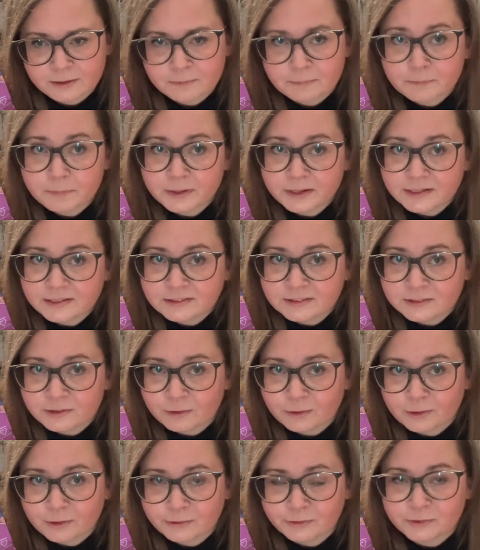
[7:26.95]
based
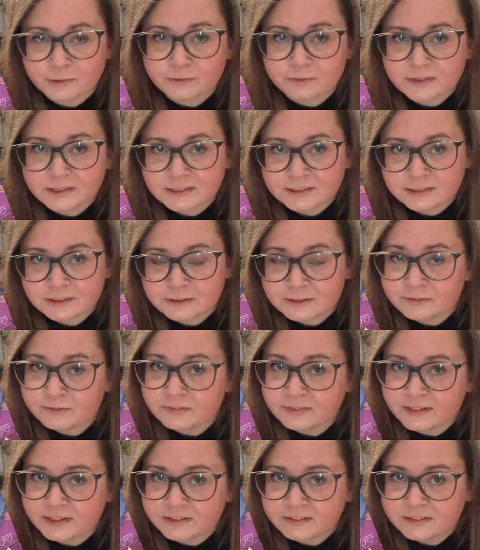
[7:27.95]
on Norwegian
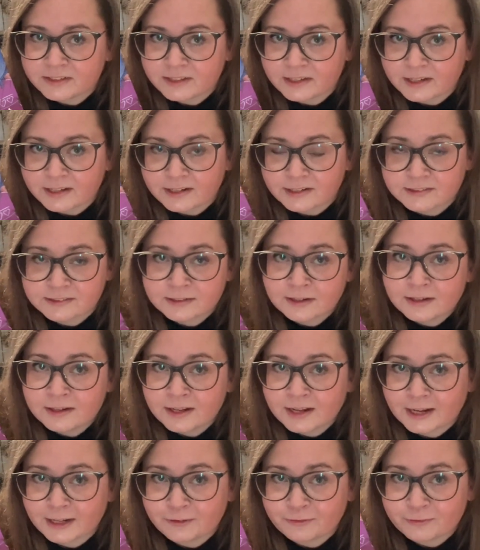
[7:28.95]
fairy tales
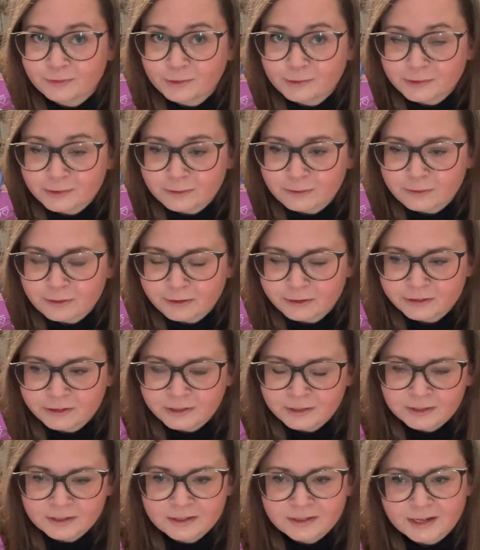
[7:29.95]
and folklore,
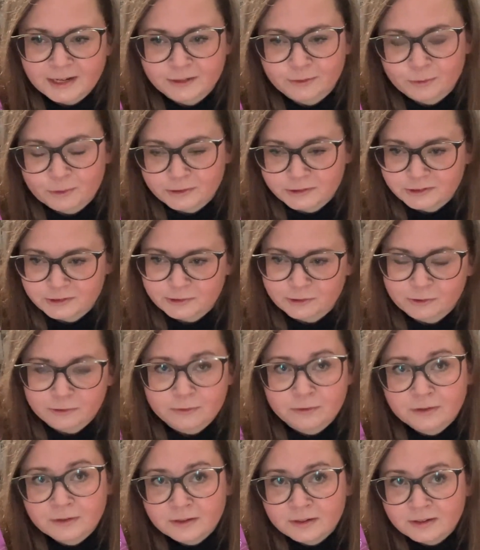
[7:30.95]
and also
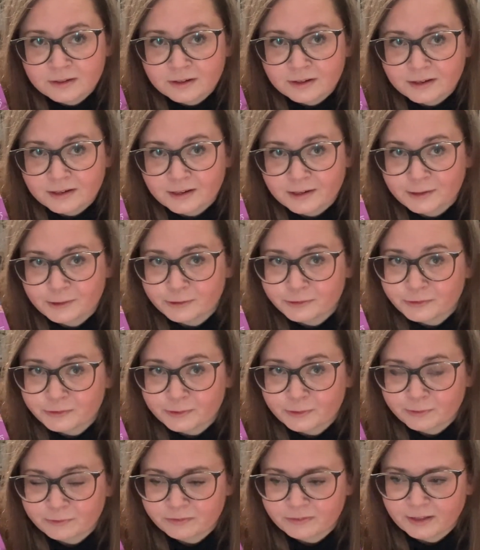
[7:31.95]
a lot
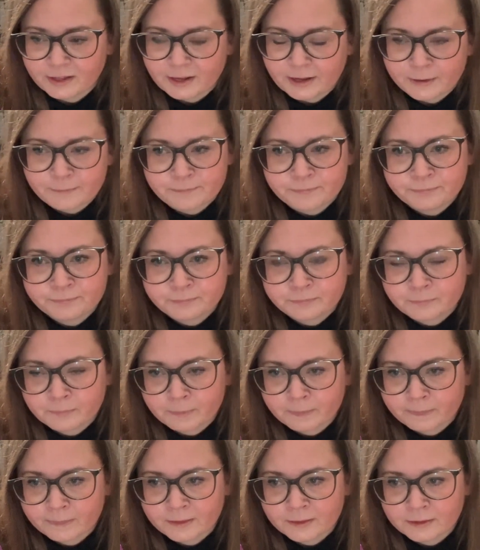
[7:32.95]
of the
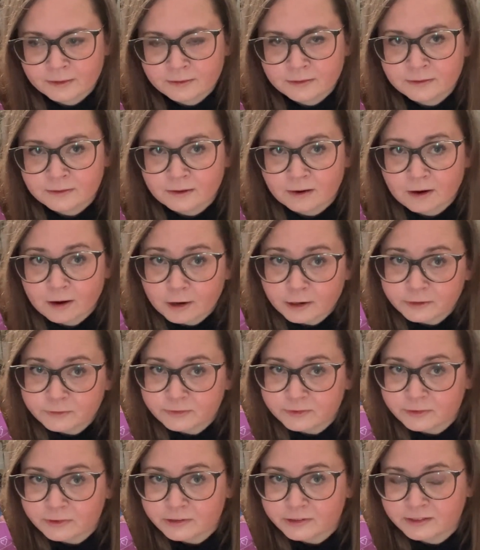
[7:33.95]

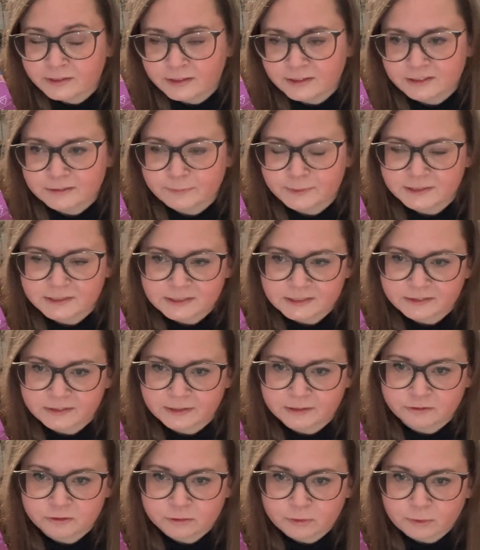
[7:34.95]
artwork, especially the
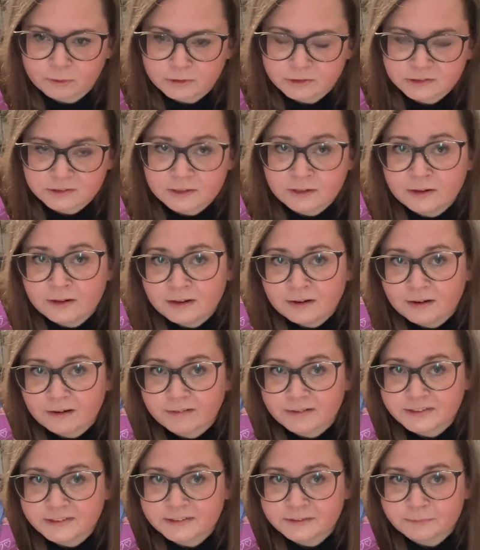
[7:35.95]
trolls, are
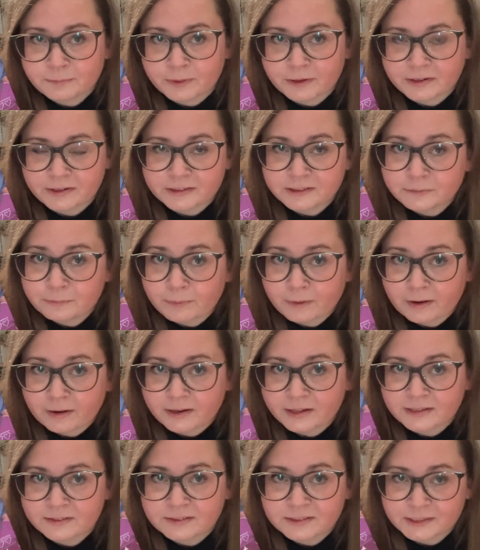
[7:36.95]
inspired
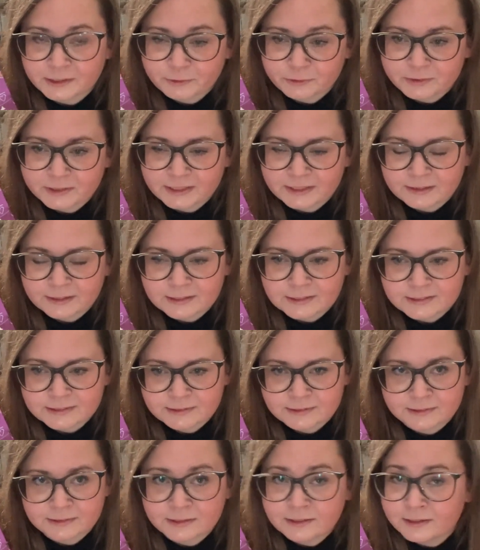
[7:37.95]
by Theodor
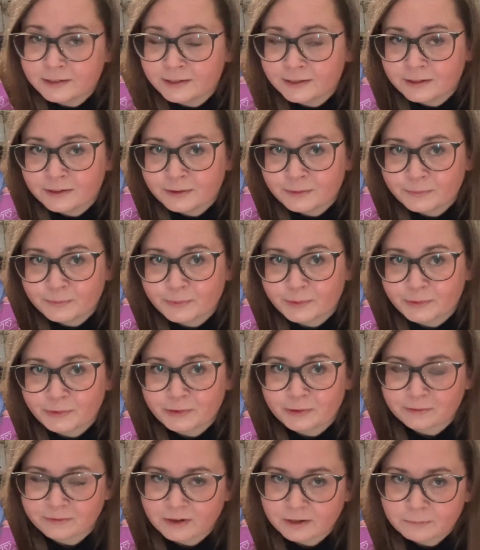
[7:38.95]
Kittelsen, one
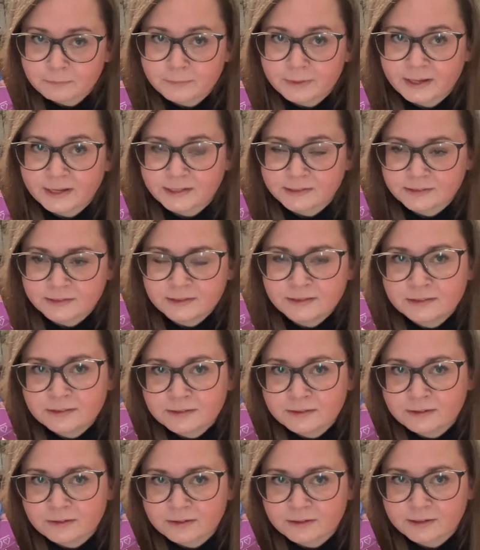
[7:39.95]
of our main
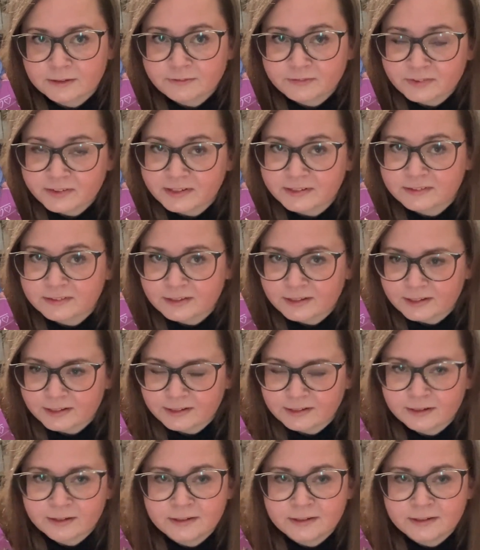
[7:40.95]
fairy tale